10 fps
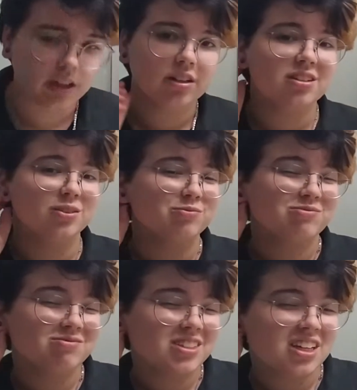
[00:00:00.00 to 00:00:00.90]
it, so
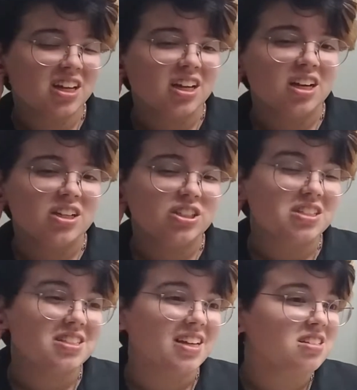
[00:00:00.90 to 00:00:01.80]

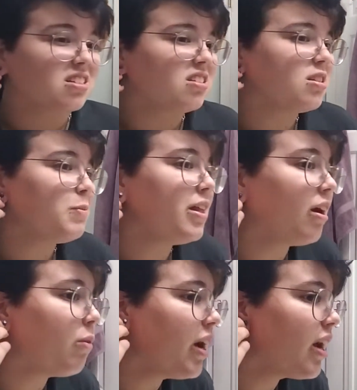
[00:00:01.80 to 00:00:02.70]
just destined to be that
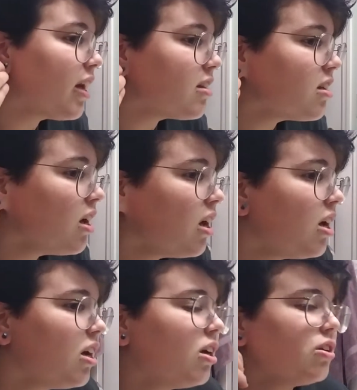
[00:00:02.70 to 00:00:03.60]
way, I guess.
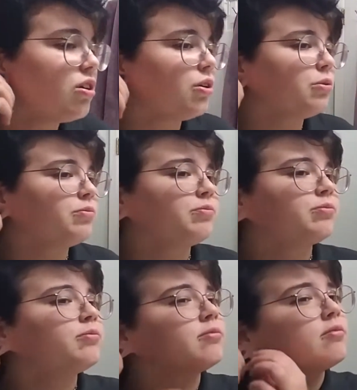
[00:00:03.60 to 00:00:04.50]
So
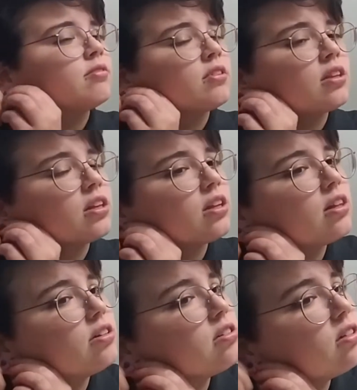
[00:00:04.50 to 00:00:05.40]

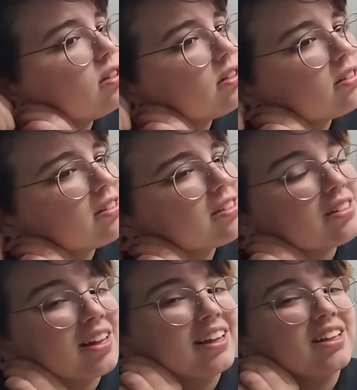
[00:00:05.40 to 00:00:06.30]
they're still
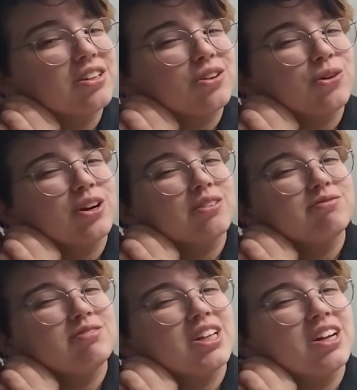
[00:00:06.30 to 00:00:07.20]
slightly sore,
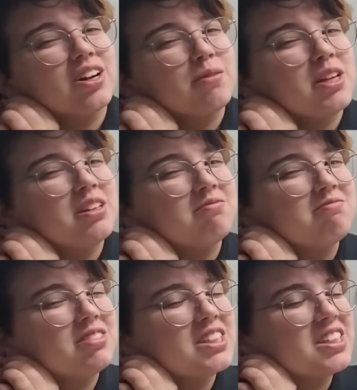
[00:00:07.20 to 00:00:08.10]
you know what I mean?
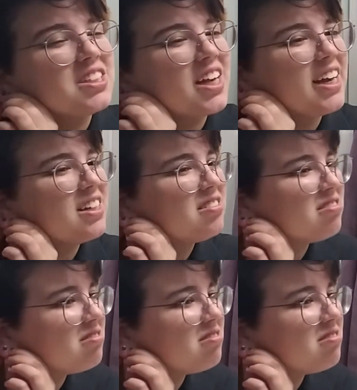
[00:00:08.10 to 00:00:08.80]
Still kind of